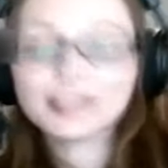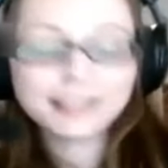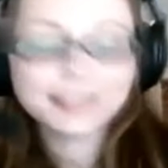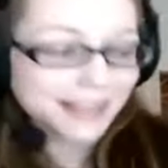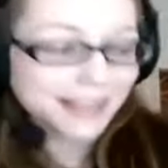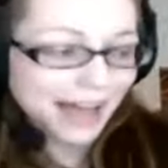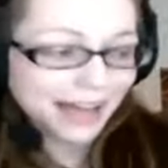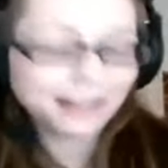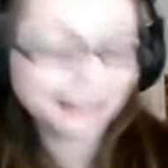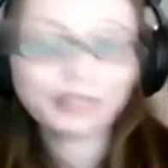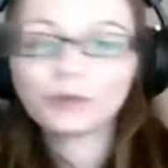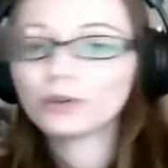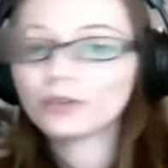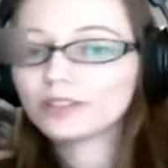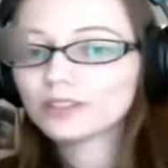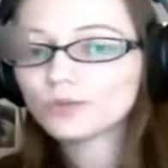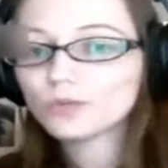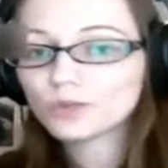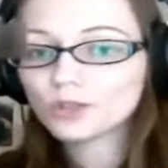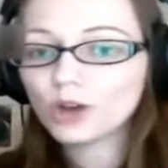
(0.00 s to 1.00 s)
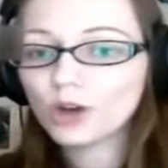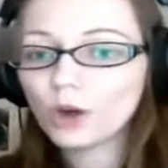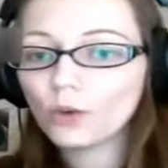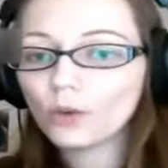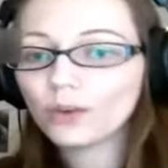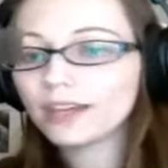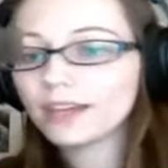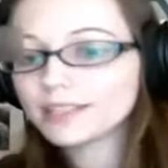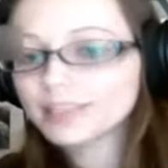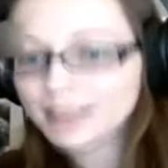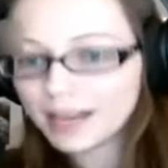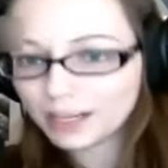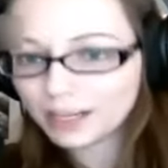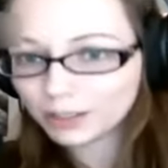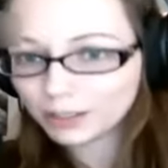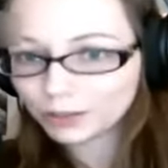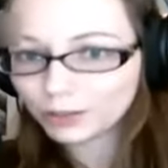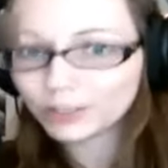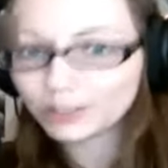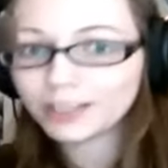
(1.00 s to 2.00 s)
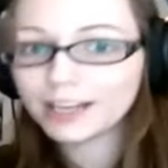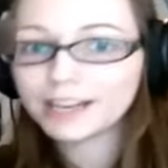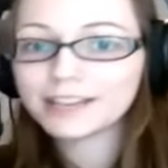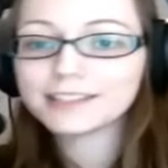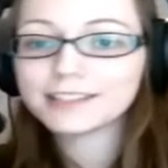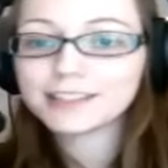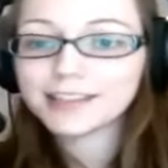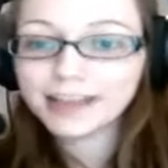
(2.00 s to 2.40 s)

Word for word: exactly where this was going. It's got to look nice.